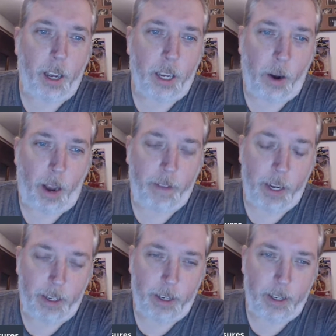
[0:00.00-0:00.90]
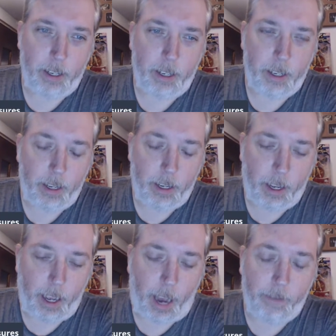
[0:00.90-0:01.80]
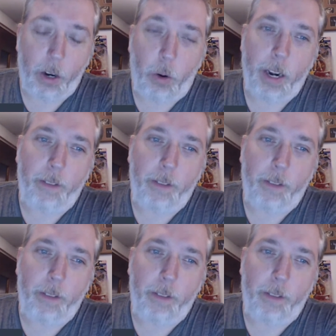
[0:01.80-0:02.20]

You know, I've done quite